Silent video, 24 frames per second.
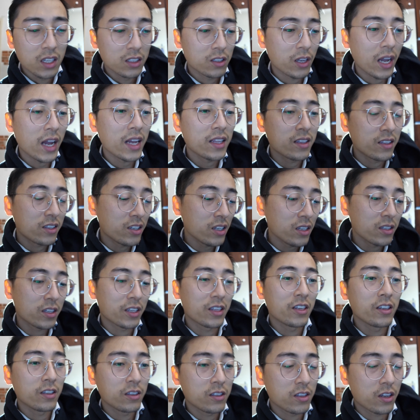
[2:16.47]
I did
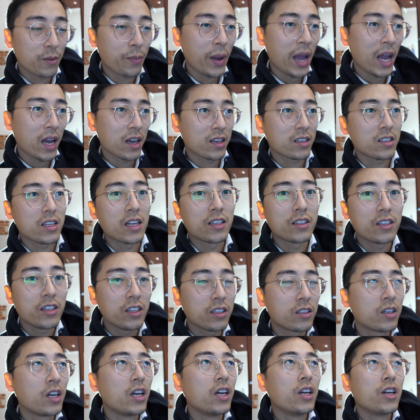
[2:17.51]
in the past, I
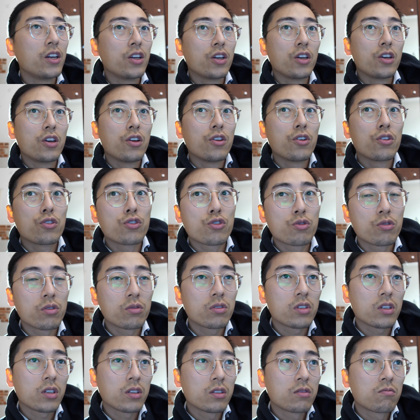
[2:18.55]
did
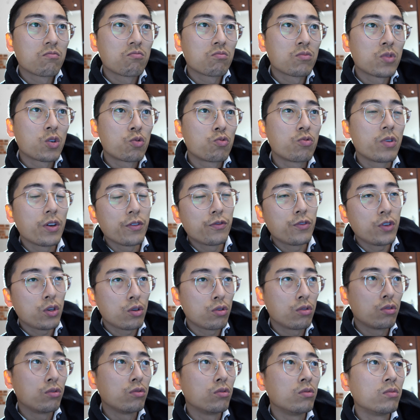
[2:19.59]
shoot
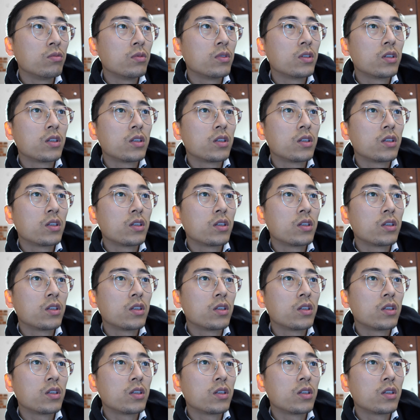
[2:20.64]
review